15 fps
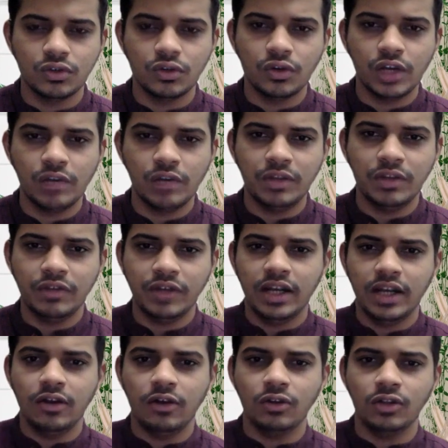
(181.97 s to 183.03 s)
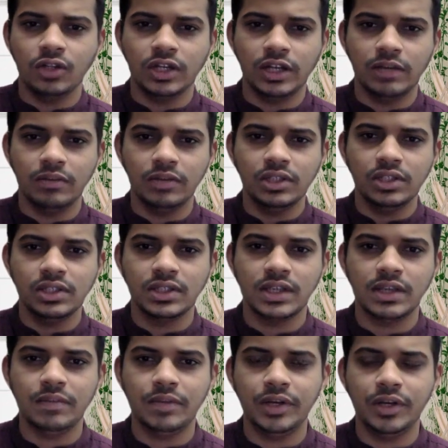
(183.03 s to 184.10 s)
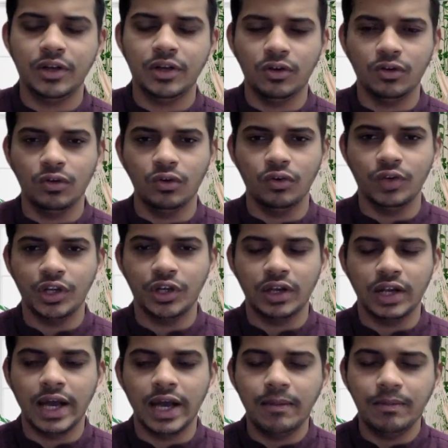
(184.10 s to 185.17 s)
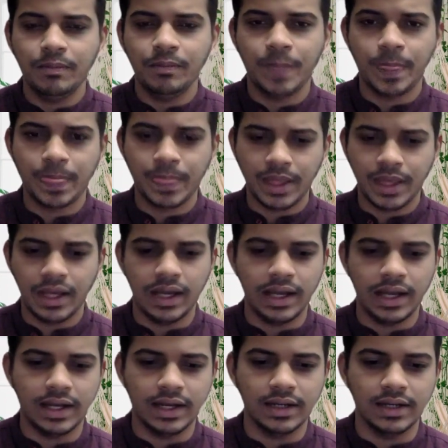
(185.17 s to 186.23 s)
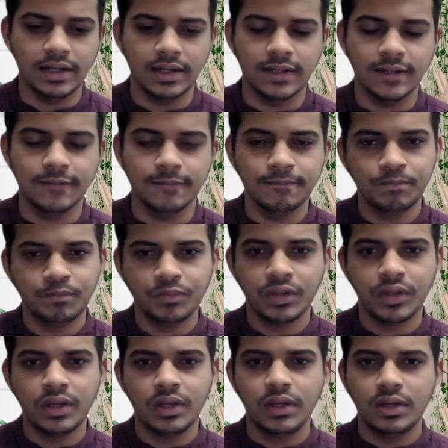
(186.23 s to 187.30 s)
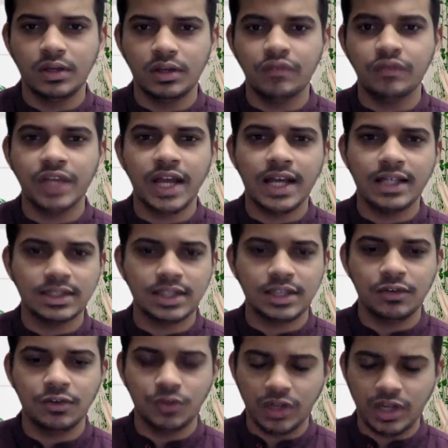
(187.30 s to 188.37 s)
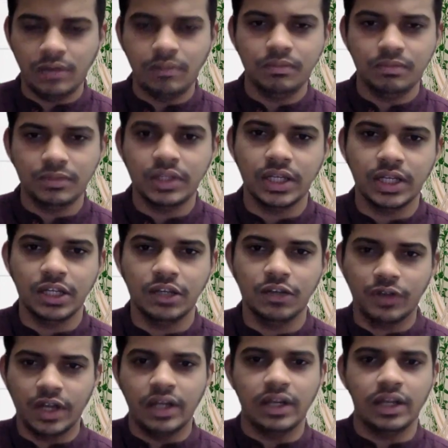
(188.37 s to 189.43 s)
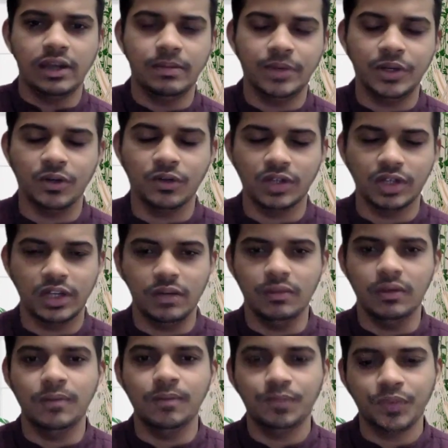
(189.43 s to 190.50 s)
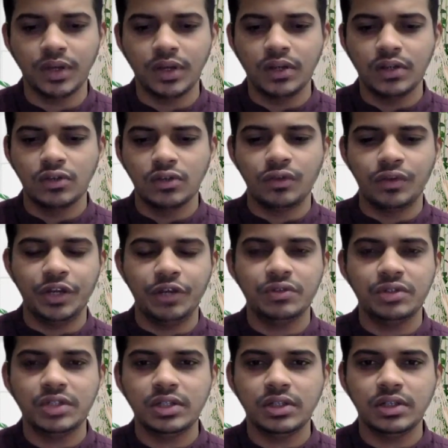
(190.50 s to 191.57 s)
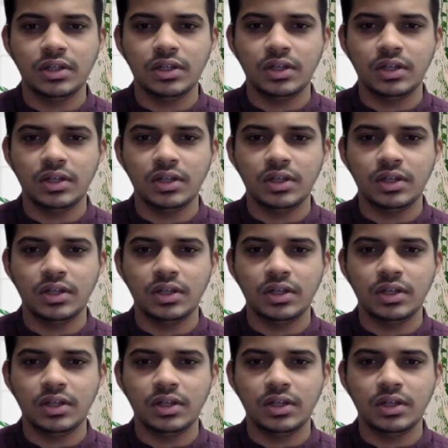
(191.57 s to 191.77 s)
don't keep that file on the table, just keep it over your lap. And if they ask you to keep, then you can keep it on the table. So when you sit